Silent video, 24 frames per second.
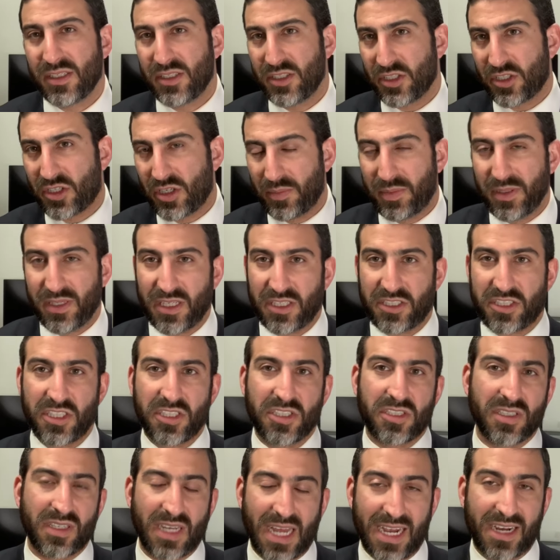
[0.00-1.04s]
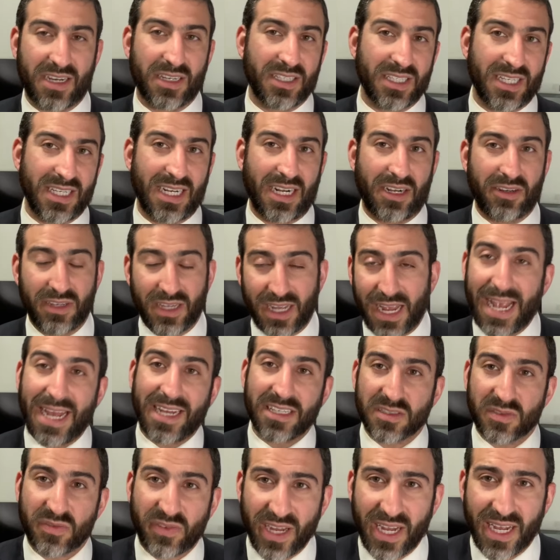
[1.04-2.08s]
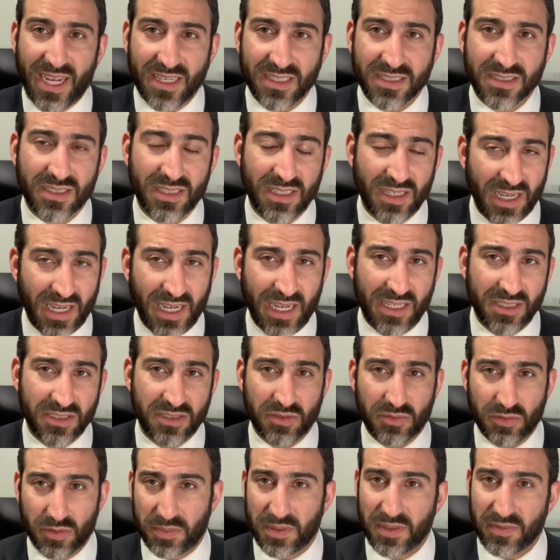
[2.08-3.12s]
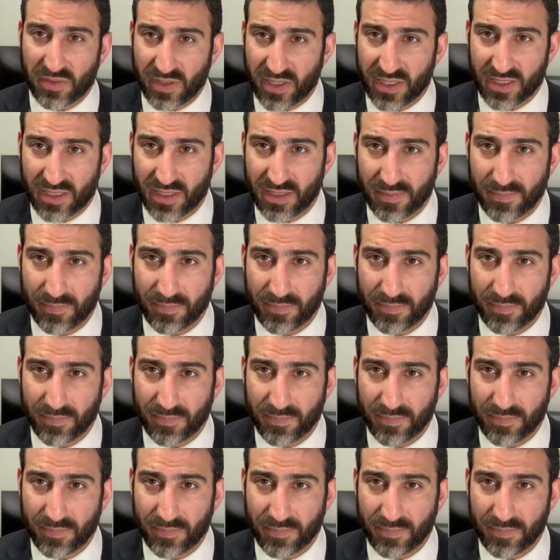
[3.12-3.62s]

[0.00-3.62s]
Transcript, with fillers: could be that she's not going to get out as fast as Ruby Franke.